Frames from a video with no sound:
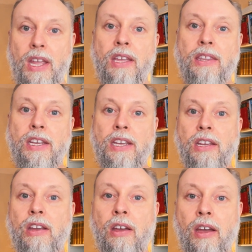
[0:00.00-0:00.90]

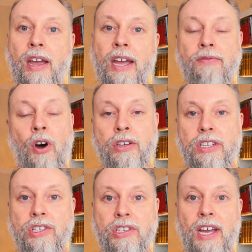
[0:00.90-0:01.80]
The
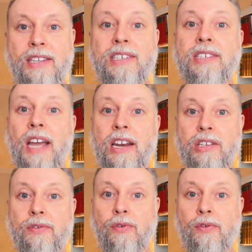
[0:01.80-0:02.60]
advantage that stannous